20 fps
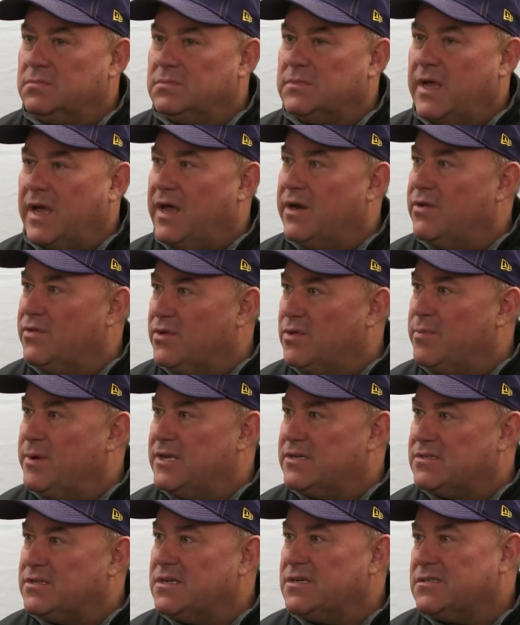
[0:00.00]
handle their
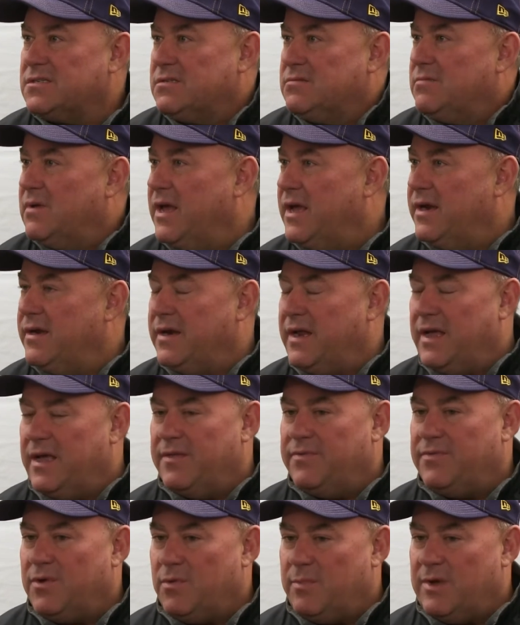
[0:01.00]
business,
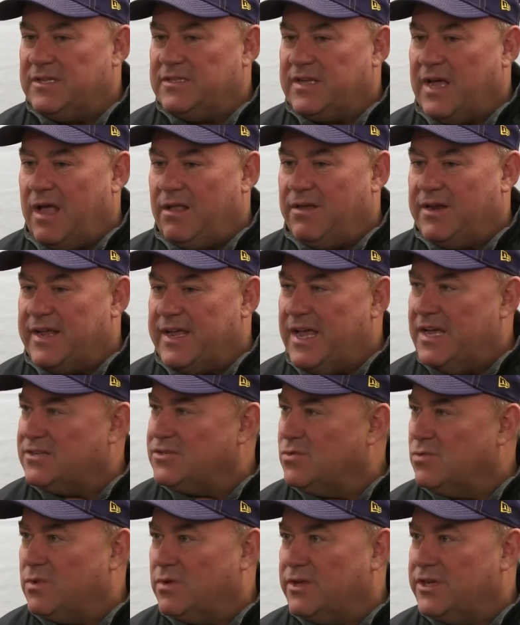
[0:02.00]
and their mentality
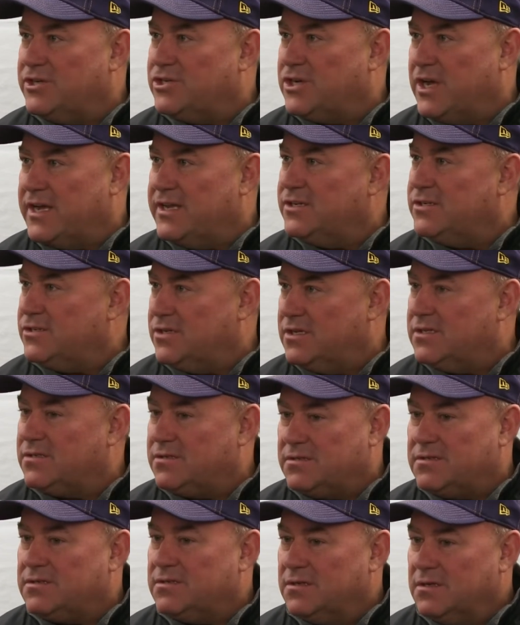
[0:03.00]
hasn't really changed.
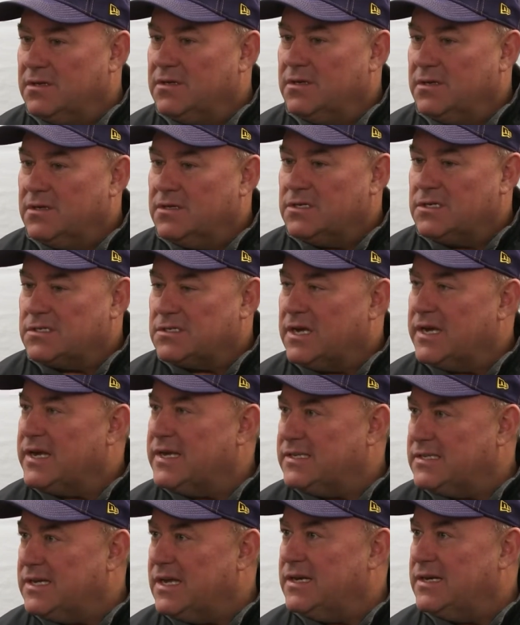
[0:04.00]
It's just like
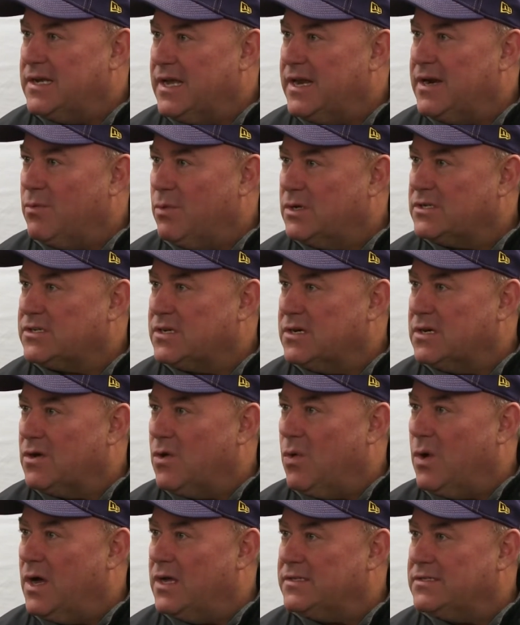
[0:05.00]
I said, kind of what's going to
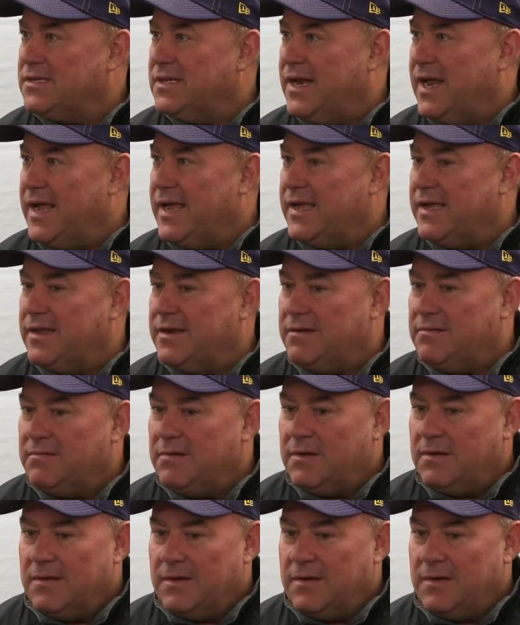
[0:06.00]
go on today, and